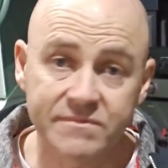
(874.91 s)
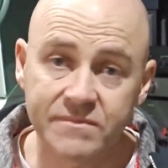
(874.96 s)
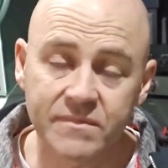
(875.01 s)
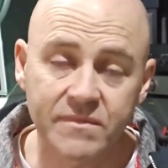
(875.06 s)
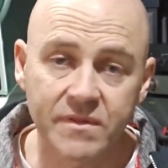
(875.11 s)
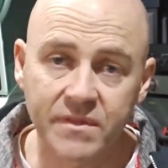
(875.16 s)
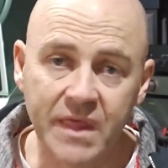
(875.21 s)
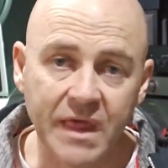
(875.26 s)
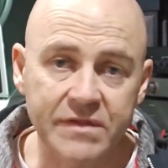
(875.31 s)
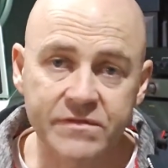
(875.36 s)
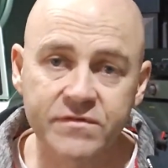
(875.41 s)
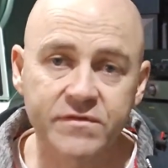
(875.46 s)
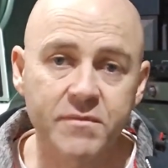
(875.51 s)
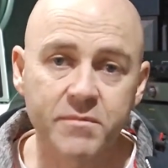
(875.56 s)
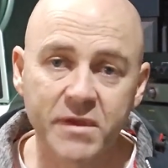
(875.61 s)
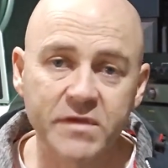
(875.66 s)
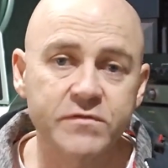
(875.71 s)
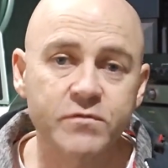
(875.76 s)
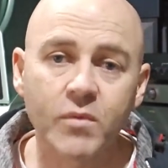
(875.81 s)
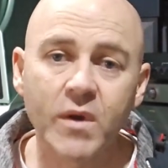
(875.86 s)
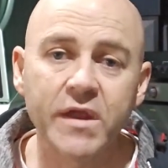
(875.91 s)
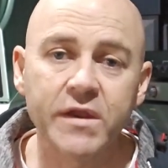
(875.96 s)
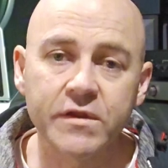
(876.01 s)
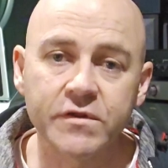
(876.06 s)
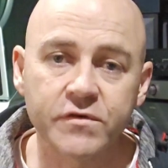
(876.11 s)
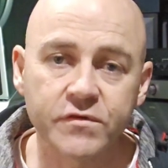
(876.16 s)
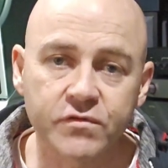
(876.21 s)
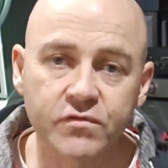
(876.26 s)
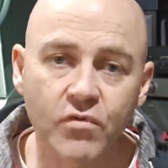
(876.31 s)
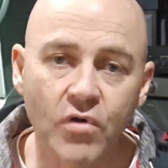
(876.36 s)
That's the best way to
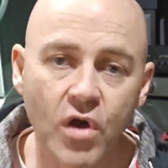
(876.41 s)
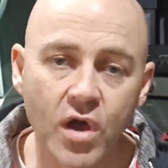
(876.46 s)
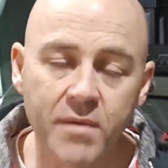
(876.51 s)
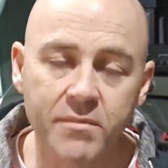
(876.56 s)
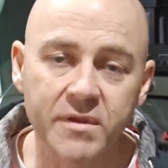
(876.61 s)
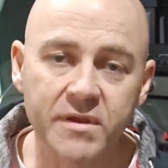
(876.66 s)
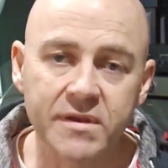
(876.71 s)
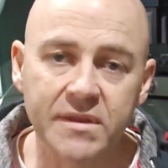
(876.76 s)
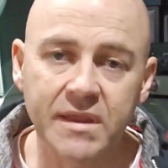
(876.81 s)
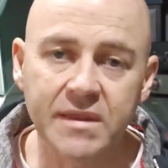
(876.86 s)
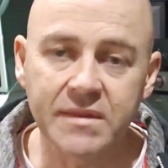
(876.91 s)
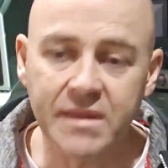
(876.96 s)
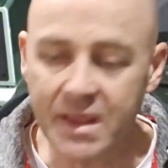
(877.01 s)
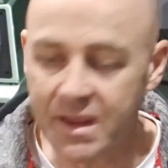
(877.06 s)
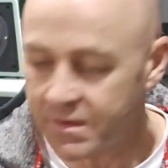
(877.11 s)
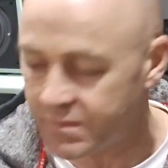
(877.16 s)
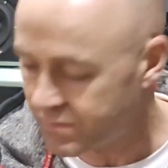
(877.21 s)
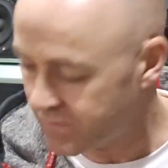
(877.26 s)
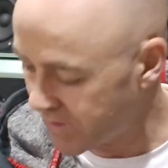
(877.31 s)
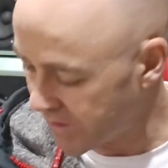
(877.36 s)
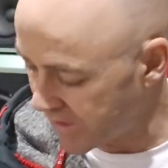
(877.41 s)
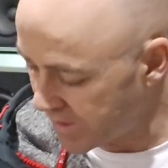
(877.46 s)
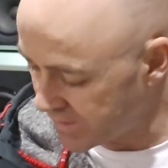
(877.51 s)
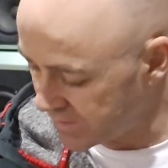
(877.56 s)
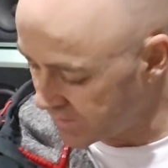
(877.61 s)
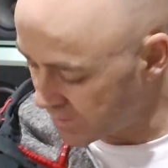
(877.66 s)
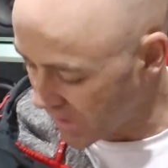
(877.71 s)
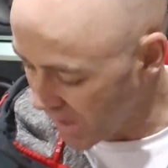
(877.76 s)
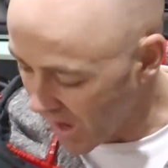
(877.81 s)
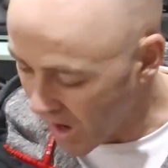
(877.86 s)
describe it
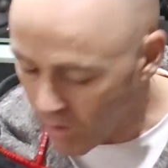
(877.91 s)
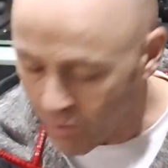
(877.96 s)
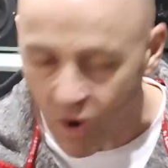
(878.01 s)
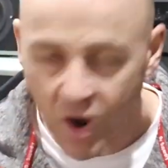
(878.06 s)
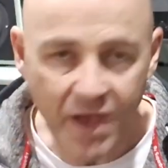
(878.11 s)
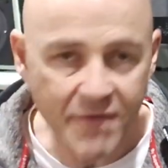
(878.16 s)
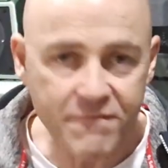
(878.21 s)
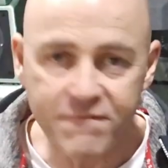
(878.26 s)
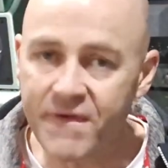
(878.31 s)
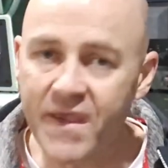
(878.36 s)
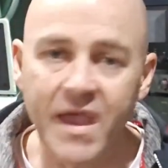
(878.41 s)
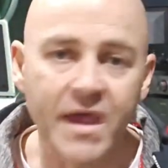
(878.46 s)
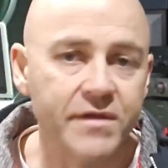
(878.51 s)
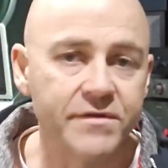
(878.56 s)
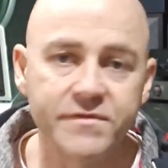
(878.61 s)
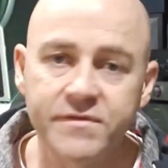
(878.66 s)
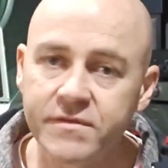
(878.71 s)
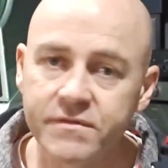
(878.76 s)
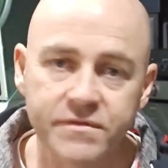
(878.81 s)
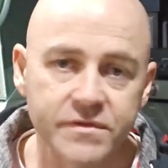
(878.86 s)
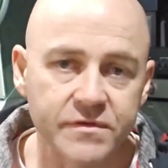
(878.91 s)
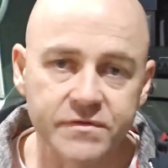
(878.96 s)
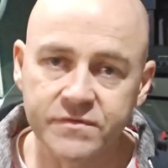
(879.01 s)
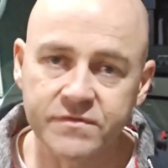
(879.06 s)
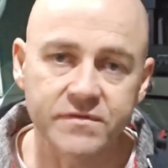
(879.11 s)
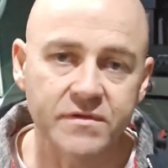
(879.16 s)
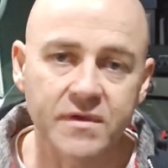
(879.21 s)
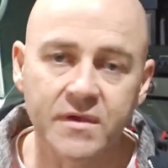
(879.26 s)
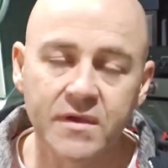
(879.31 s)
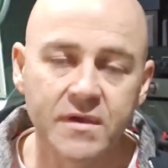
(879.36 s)
in how I found
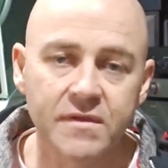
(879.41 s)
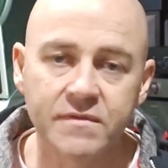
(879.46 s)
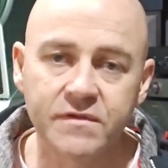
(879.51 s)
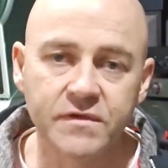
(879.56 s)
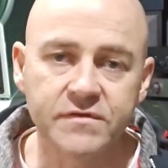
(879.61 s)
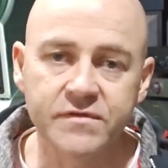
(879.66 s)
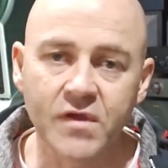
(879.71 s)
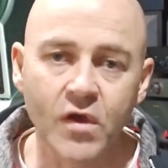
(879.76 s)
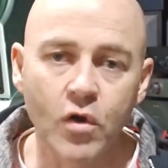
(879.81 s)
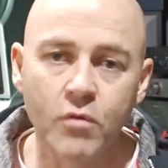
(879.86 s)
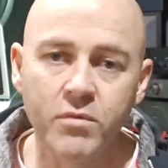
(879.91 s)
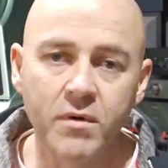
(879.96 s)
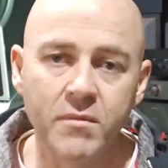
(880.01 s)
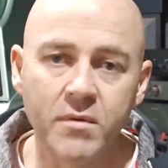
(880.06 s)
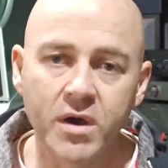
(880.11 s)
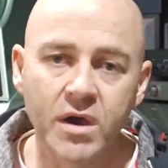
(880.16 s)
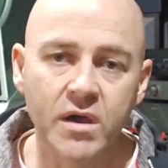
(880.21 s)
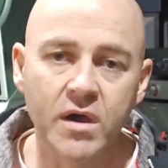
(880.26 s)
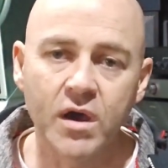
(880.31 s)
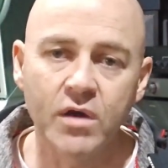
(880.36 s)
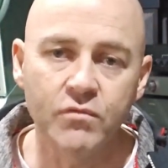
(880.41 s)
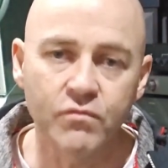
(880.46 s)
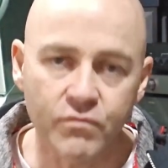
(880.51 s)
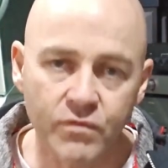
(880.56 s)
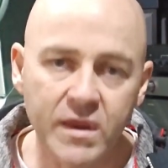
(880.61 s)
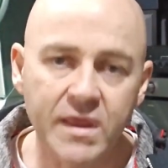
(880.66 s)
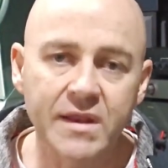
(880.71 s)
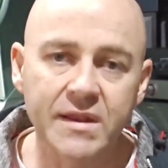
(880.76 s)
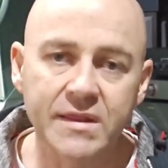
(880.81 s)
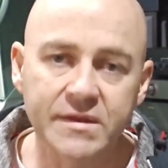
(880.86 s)
this album. I
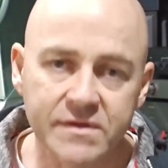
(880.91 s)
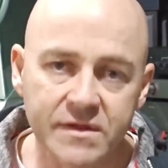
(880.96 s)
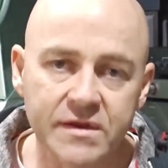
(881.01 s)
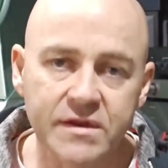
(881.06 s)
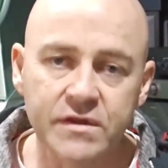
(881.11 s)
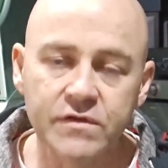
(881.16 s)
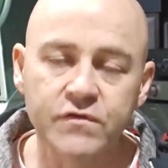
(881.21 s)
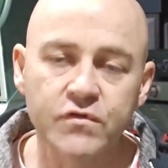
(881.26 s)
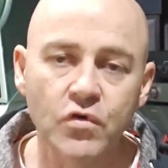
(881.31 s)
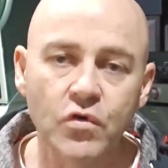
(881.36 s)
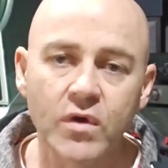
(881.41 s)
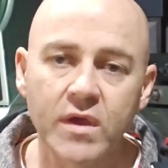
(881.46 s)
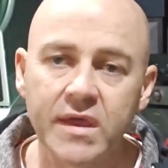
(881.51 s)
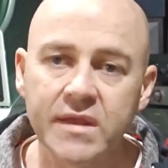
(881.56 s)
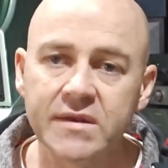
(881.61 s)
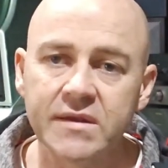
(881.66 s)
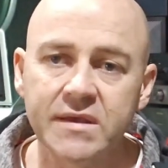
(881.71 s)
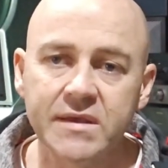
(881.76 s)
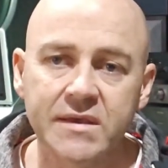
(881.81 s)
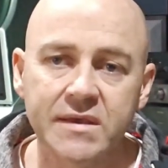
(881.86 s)
really did enjoy it.